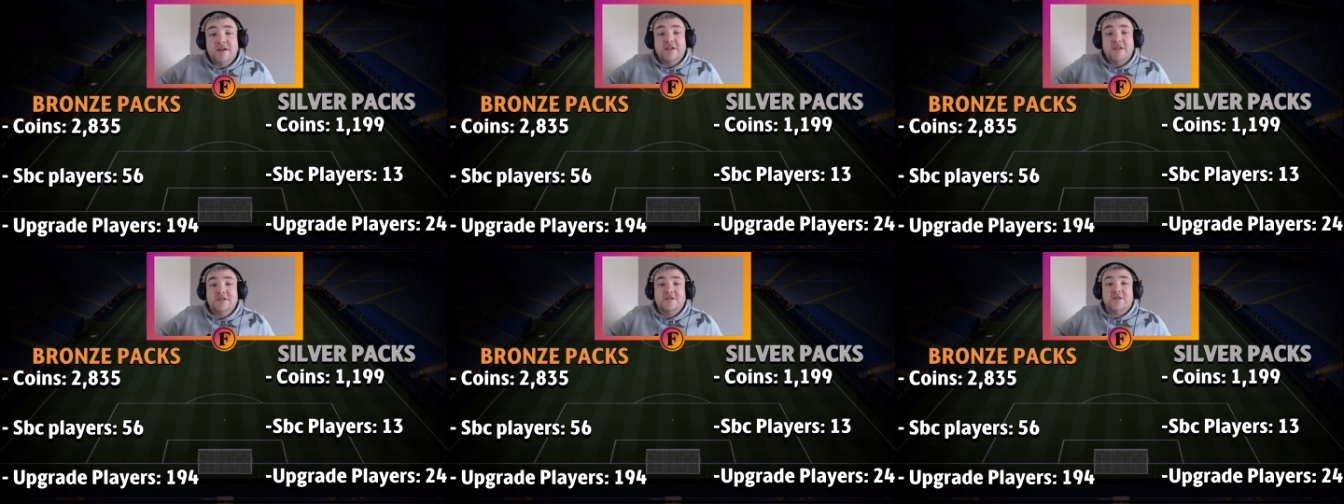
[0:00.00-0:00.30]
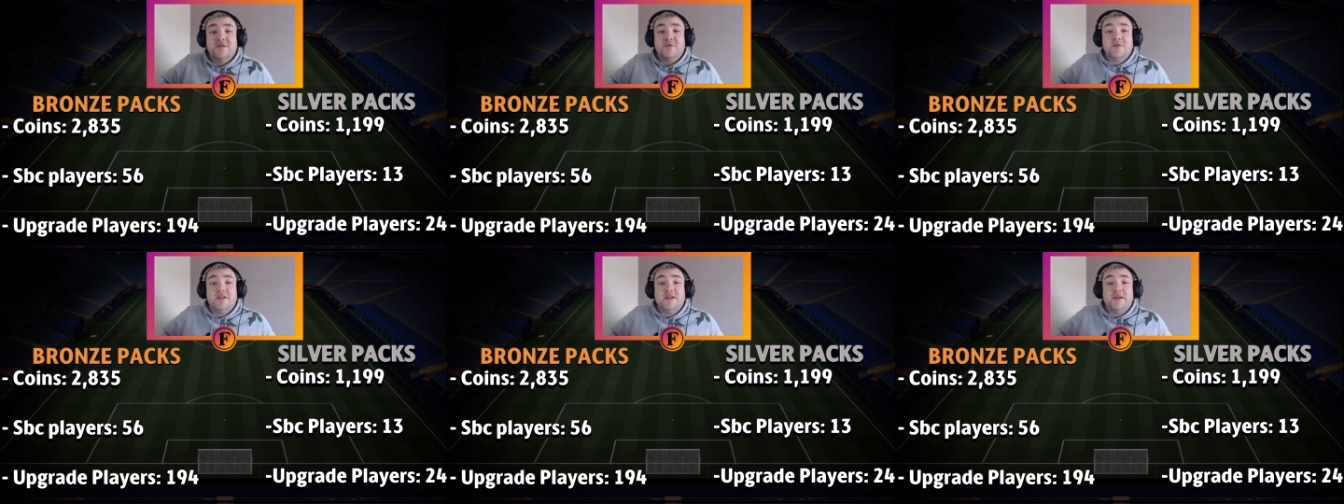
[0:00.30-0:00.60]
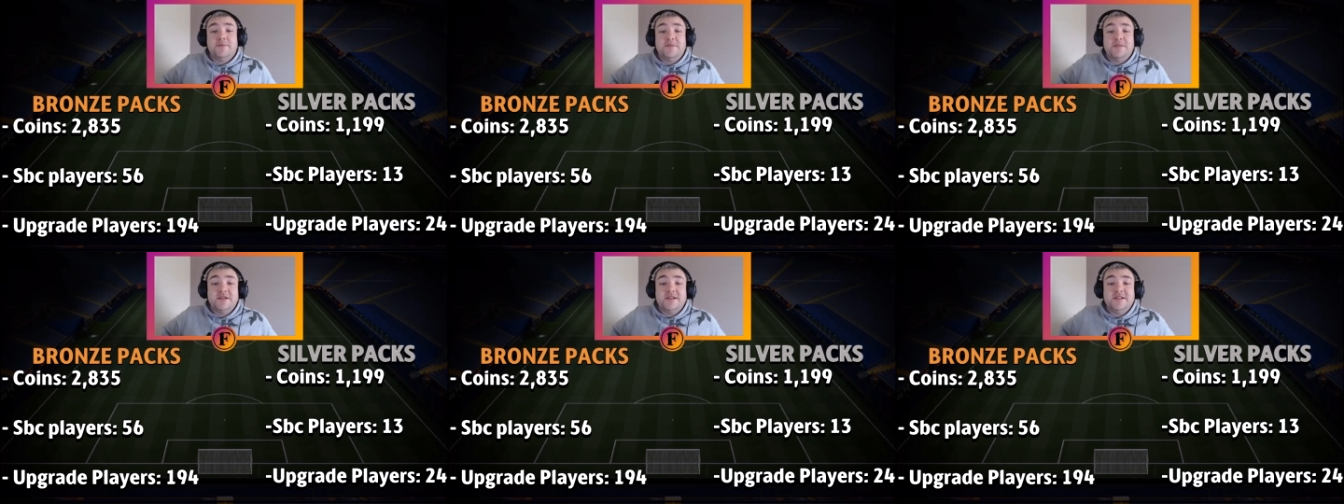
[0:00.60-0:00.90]
So with
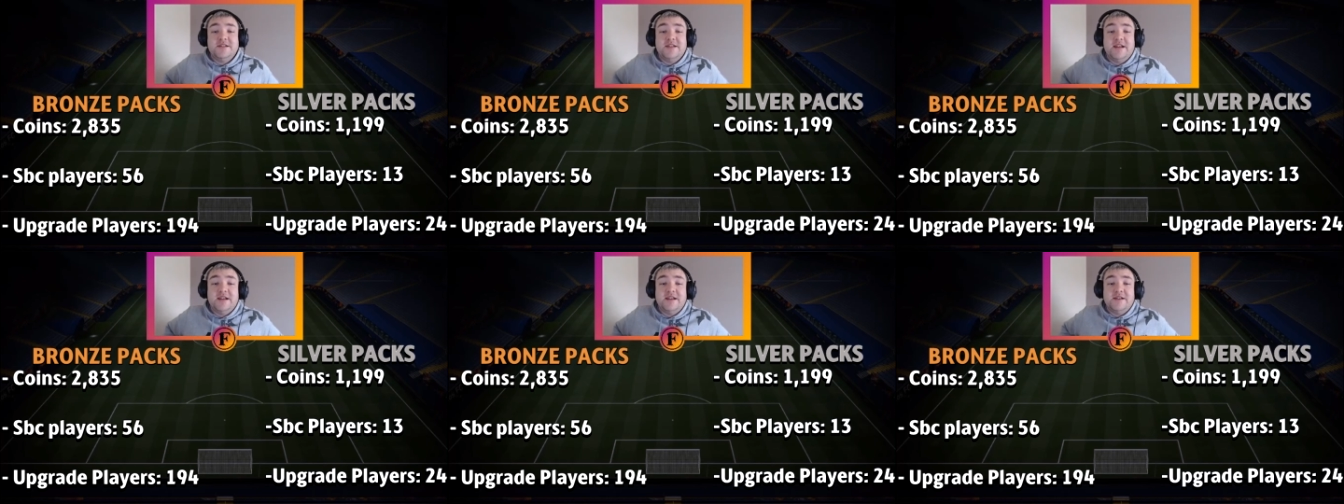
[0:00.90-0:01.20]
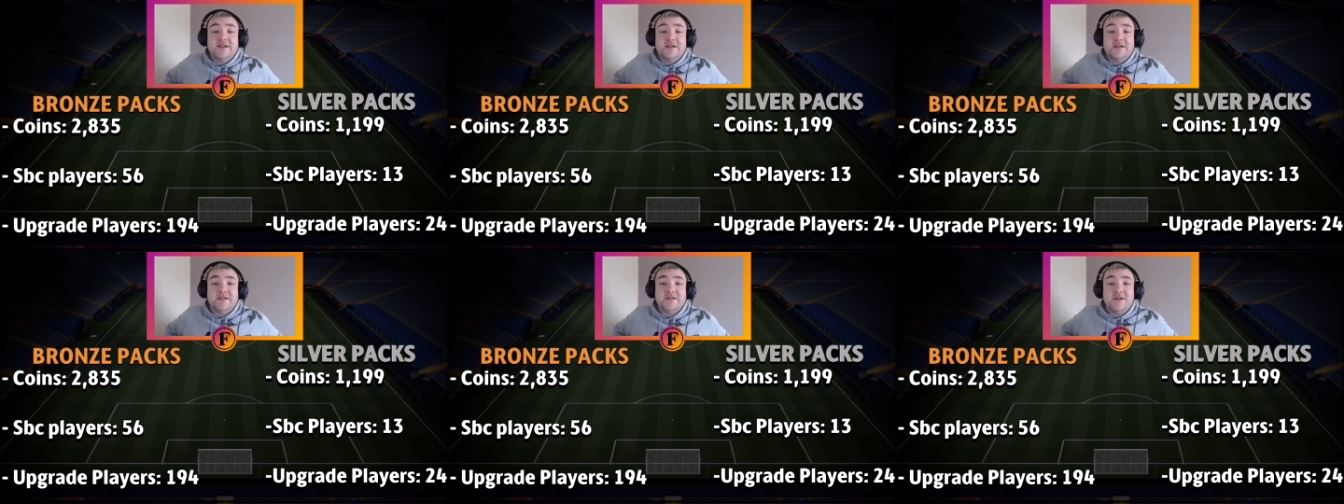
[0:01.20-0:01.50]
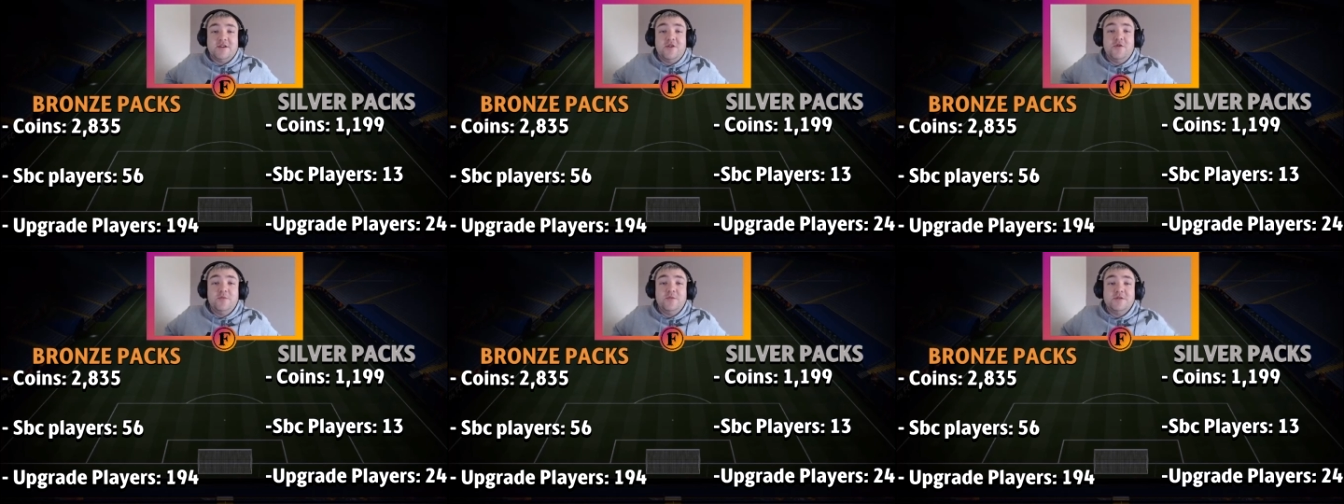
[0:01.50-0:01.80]
that being said, guys, I
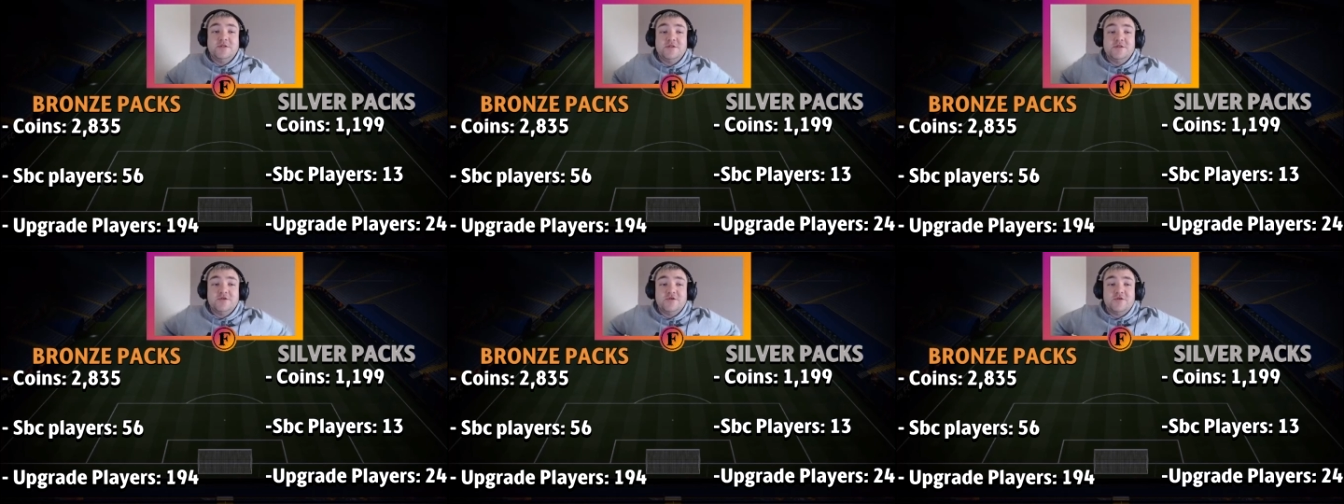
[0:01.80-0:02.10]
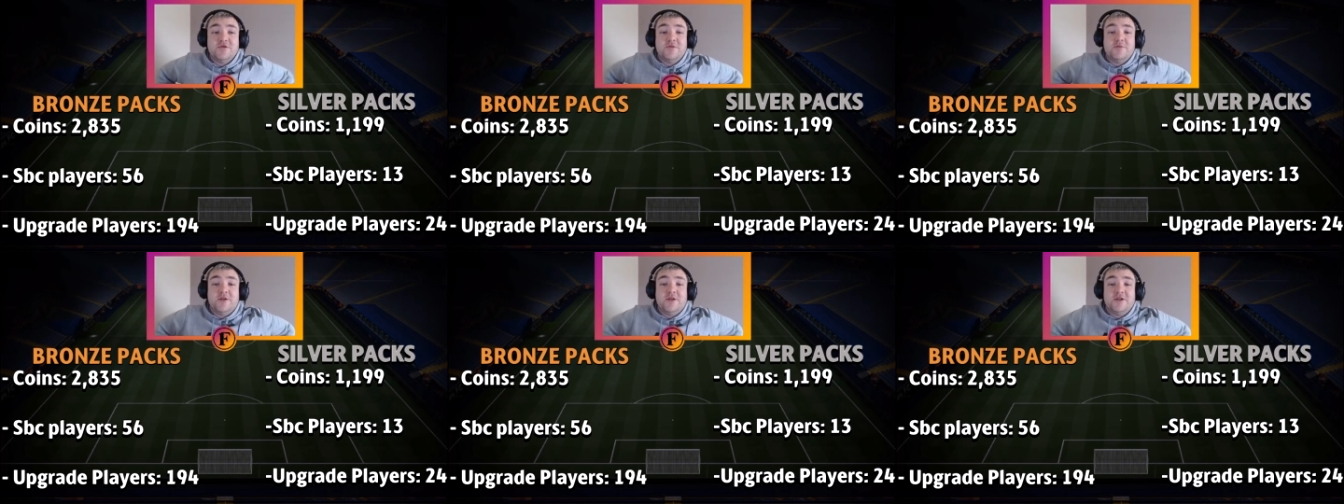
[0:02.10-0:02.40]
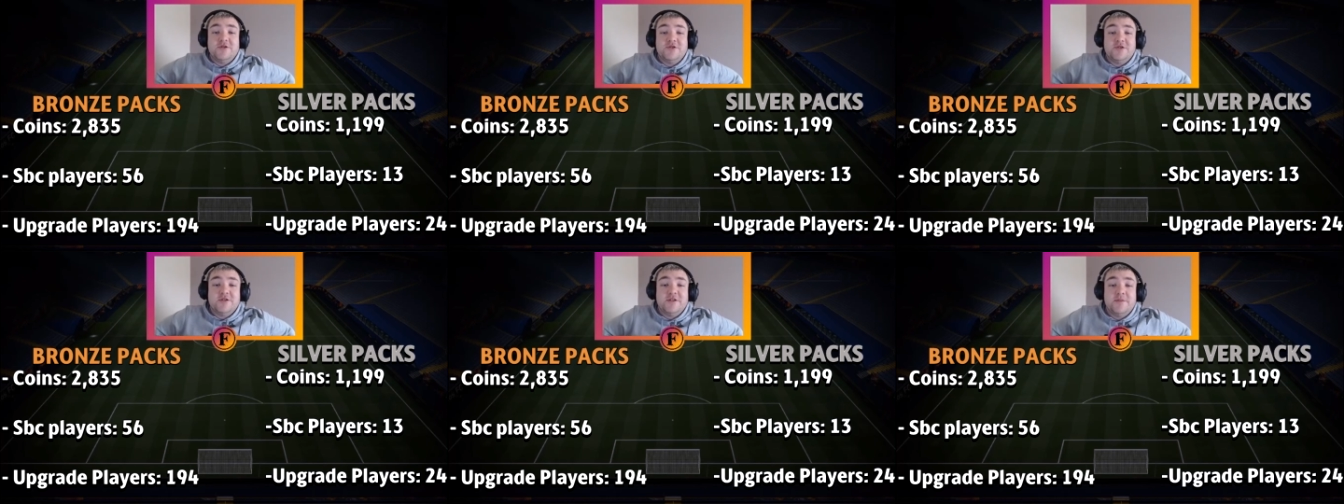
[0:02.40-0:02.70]
hope you've enjoyed
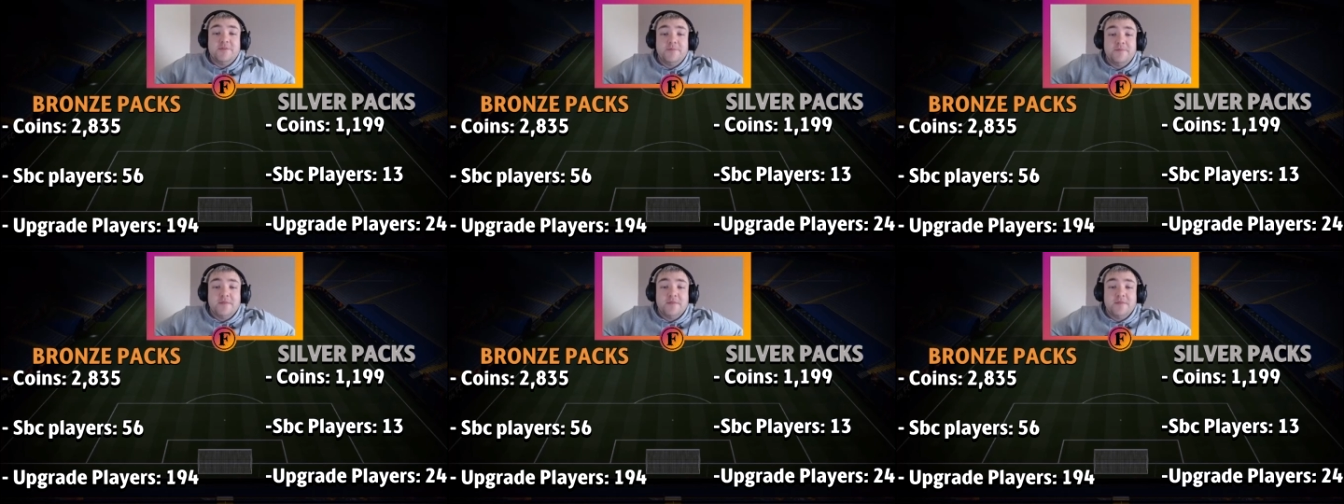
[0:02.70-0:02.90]
watching.